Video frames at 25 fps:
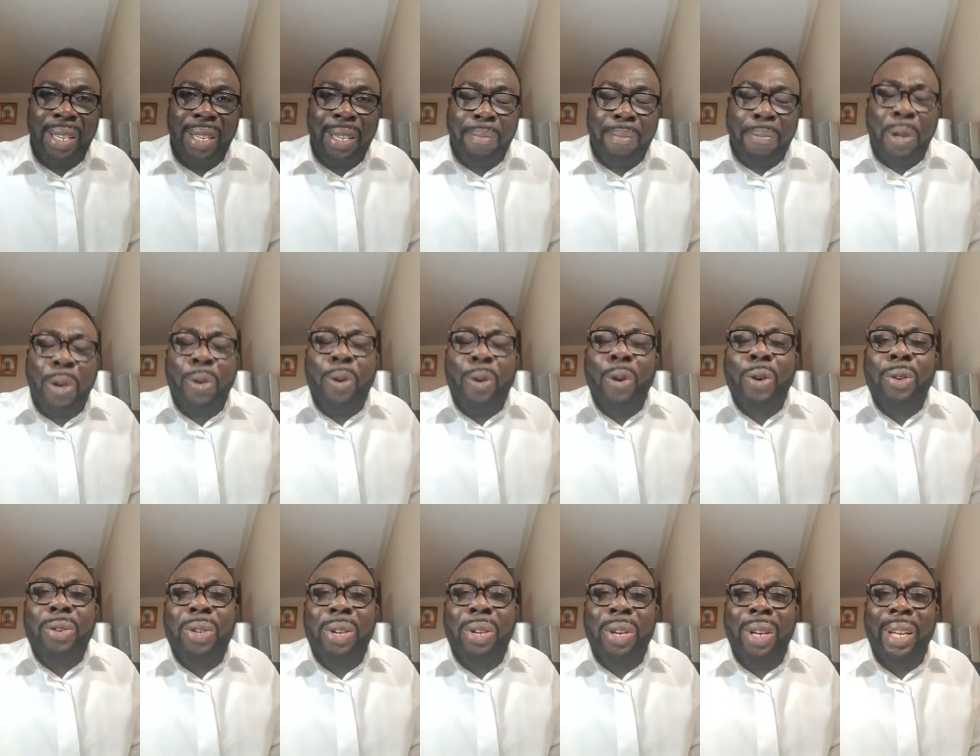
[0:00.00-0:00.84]

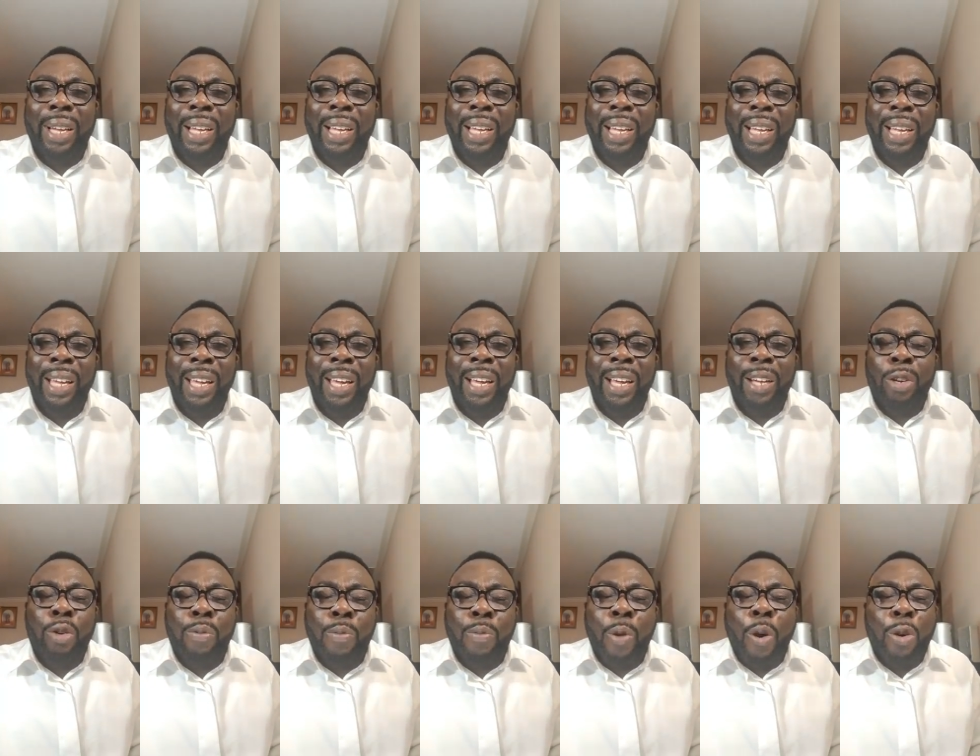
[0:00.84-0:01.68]
Because
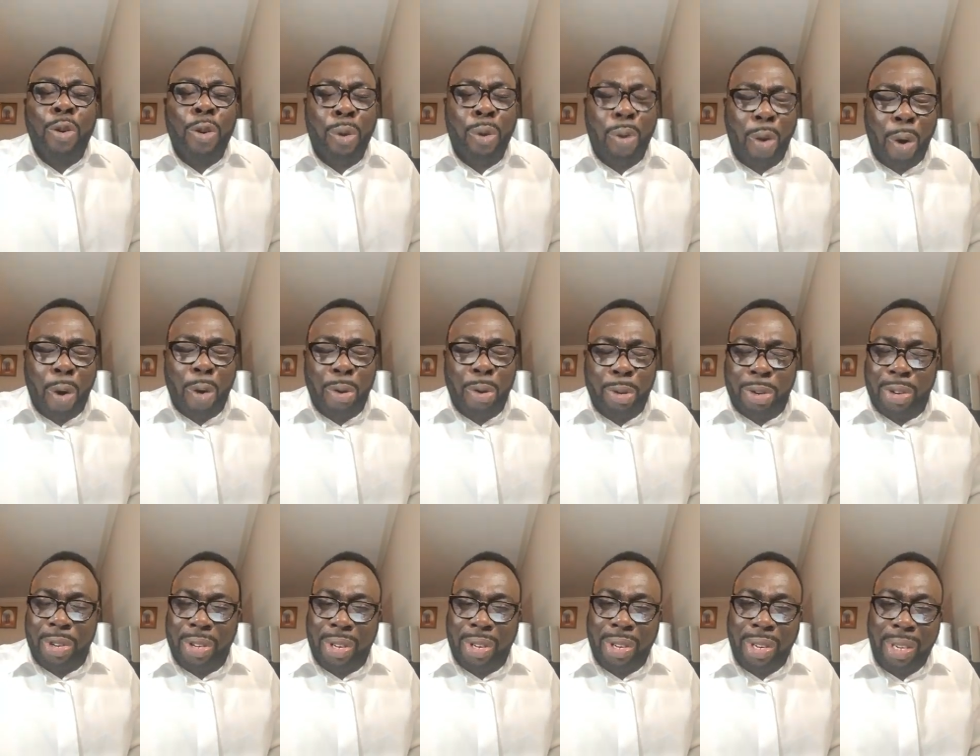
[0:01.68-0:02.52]
tomorrow
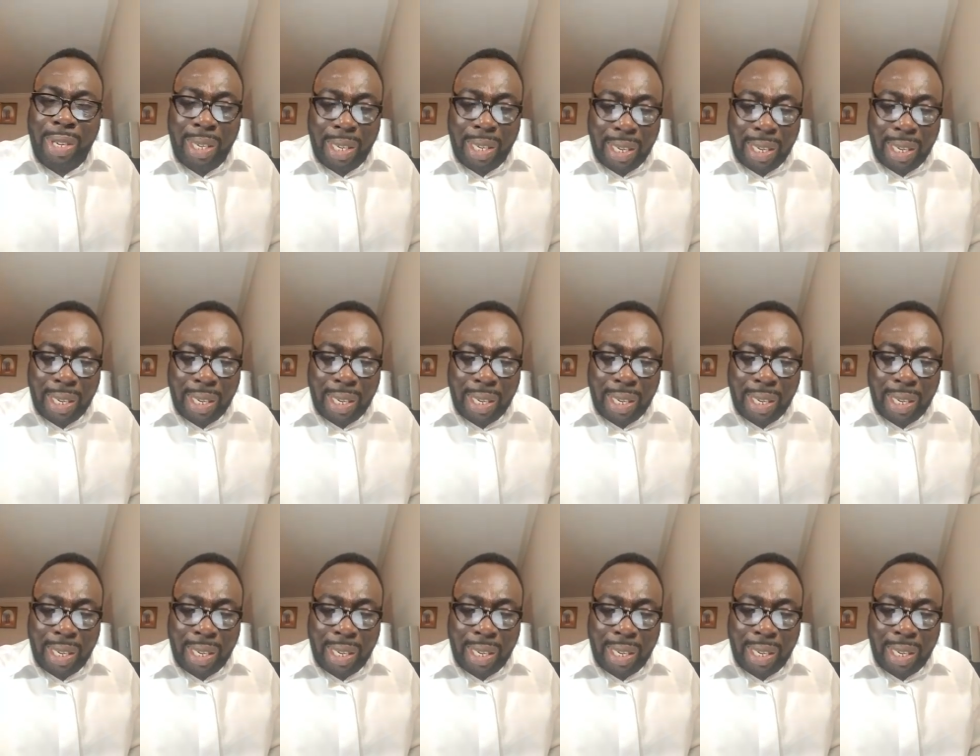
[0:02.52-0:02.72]
holds